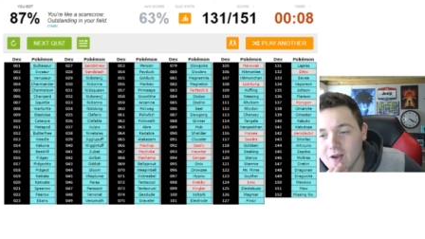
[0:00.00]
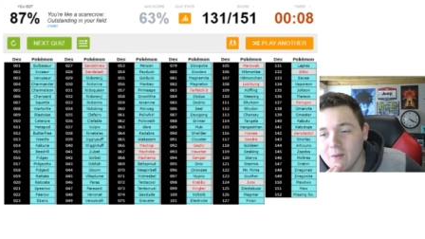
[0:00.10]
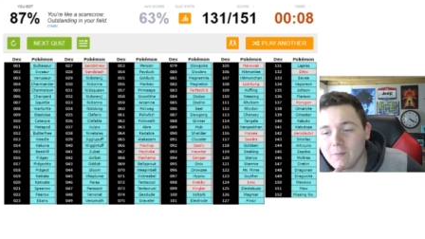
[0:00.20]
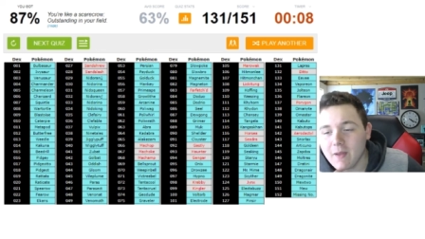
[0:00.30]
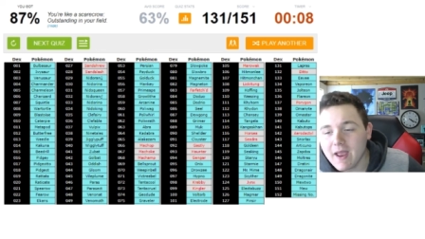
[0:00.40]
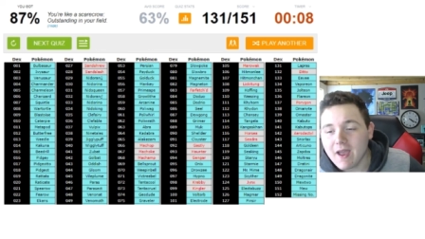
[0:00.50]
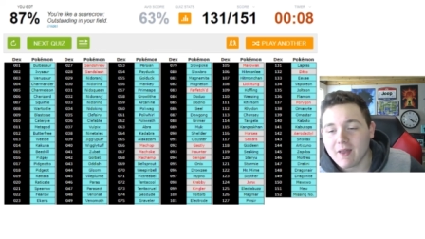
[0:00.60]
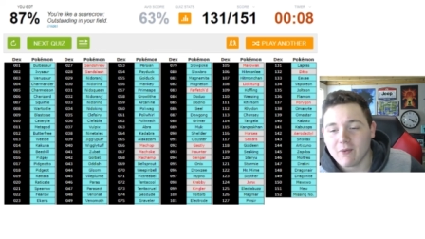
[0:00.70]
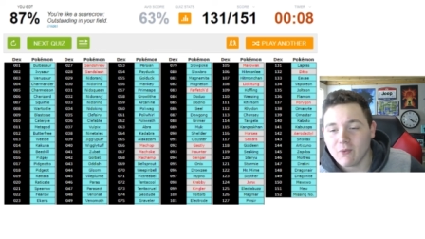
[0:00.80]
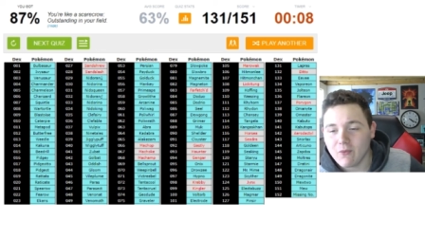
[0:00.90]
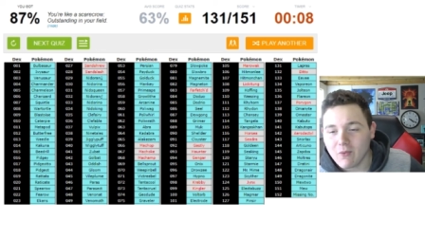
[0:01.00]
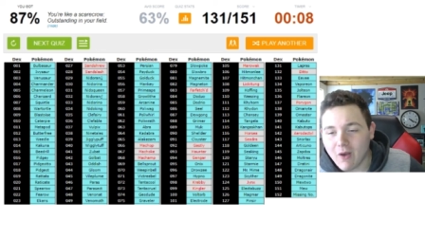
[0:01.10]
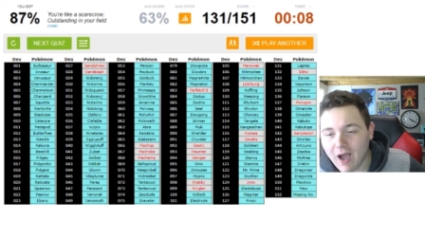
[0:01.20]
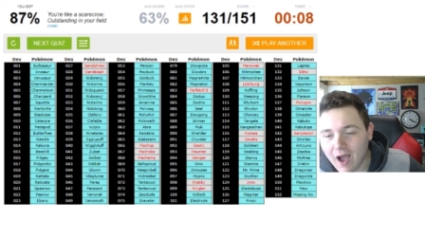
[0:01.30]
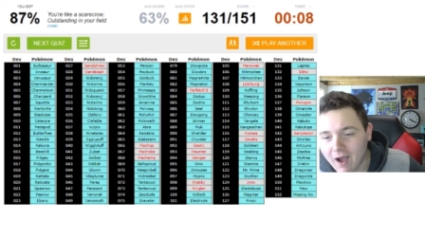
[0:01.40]
Man.
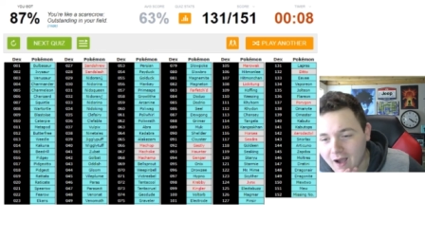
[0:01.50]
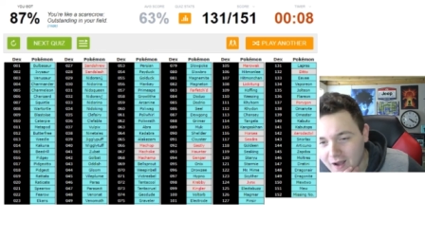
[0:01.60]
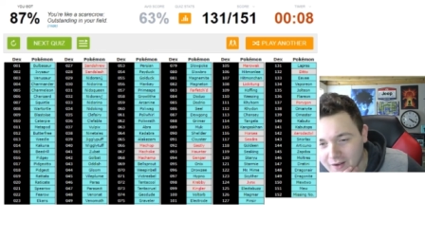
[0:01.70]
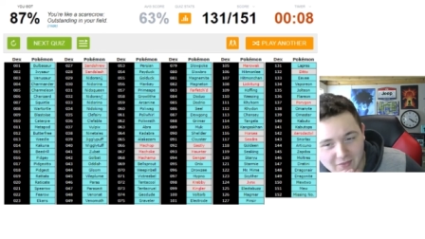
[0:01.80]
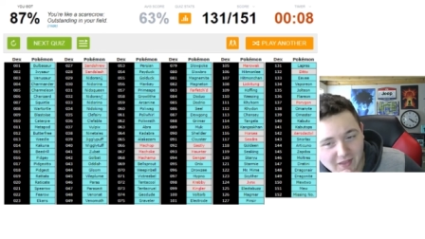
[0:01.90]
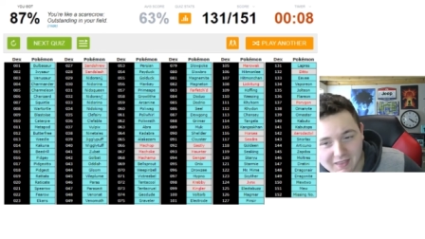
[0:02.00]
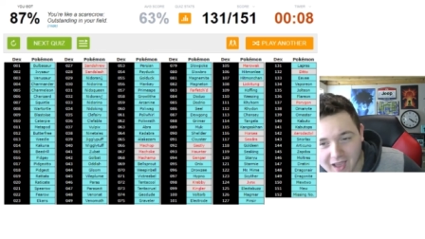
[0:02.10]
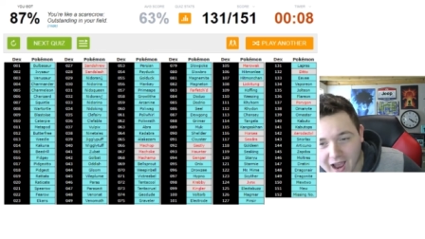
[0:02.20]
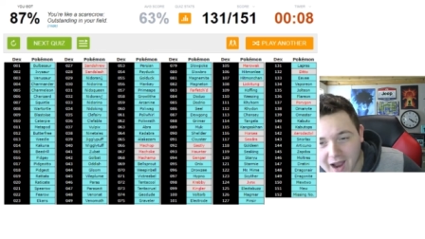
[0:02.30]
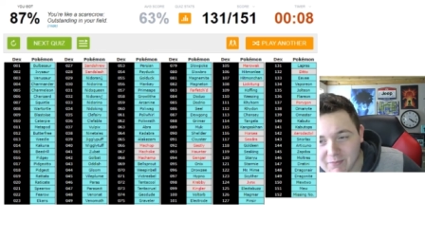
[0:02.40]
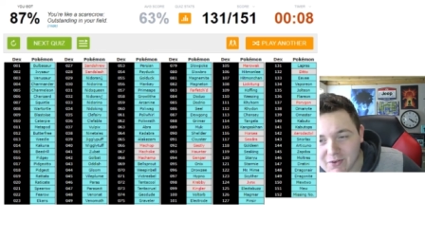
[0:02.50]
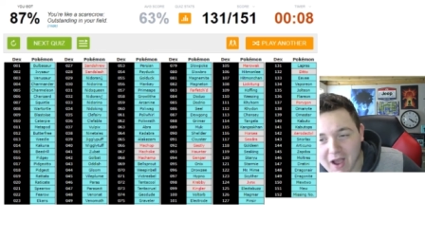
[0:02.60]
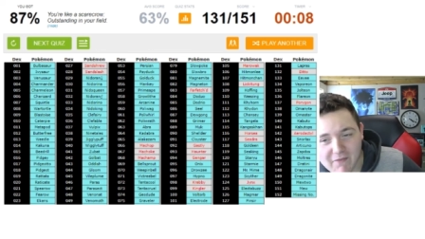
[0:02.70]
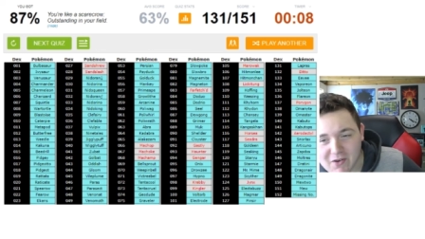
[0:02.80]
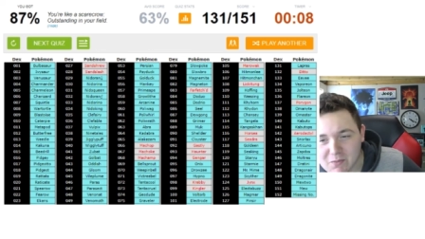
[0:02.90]
Like, I'm
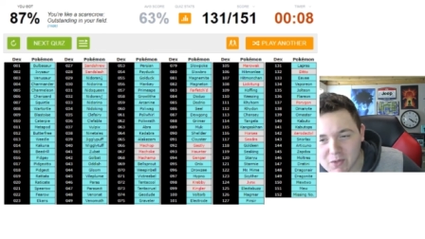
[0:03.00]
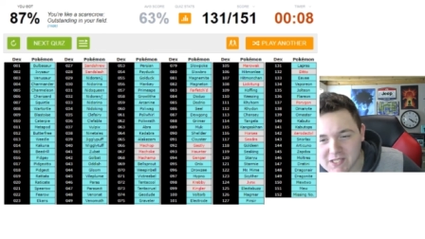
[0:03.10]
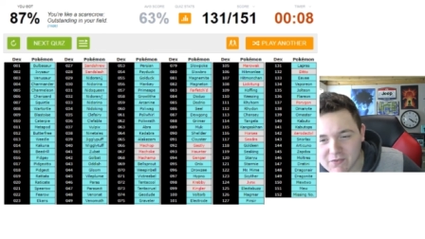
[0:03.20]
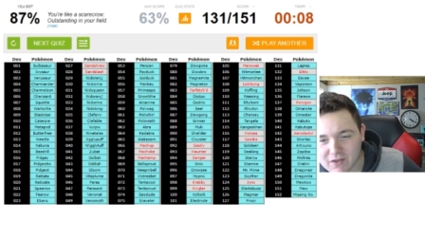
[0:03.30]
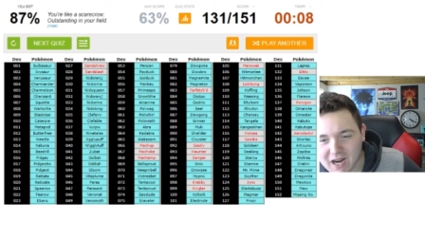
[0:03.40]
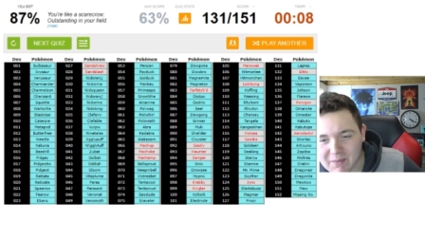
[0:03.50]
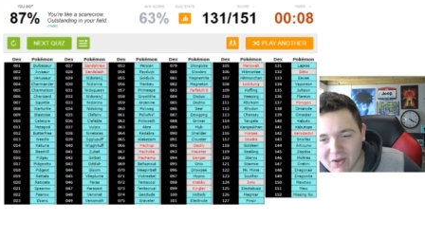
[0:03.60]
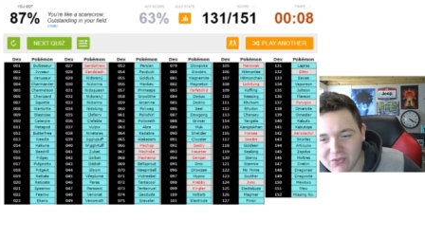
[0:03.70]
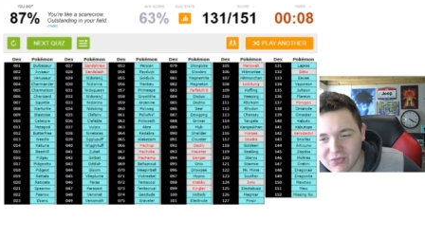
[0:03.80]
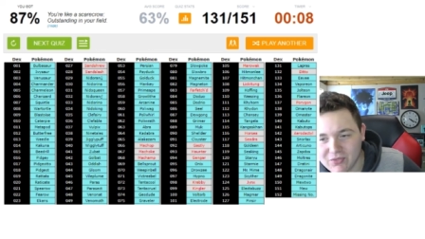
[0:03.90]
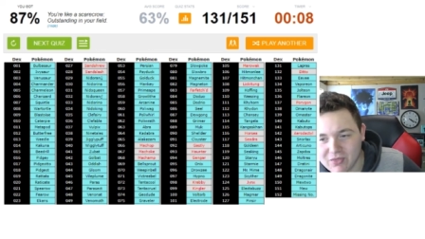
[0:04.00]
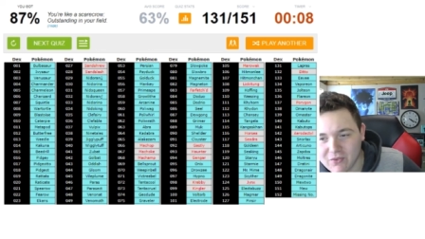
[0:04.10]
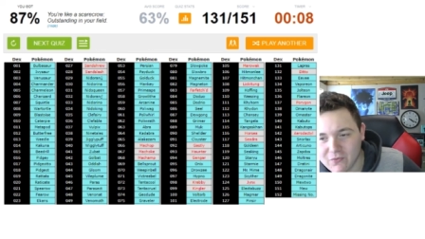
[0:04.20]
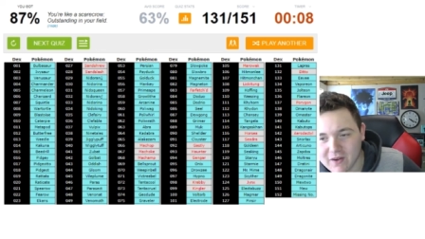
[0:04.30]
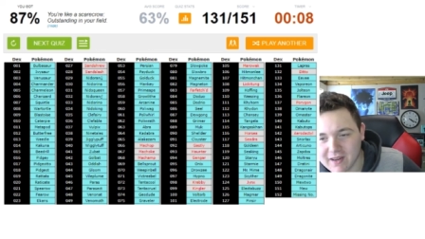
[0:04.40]
very surprised I forgot about the
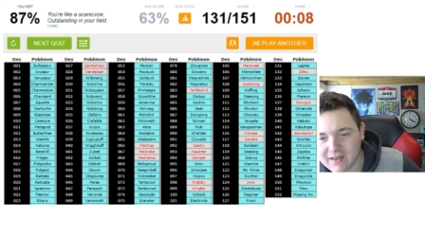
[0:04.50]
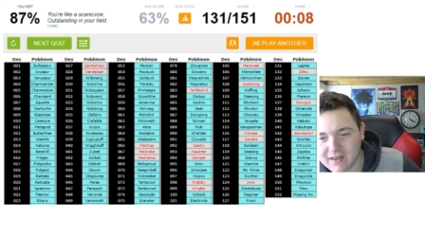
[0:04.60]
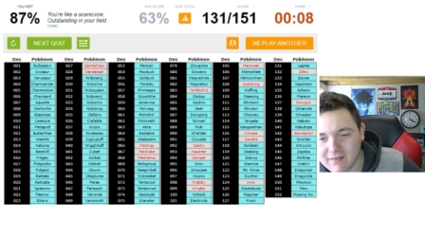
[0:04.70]
freaking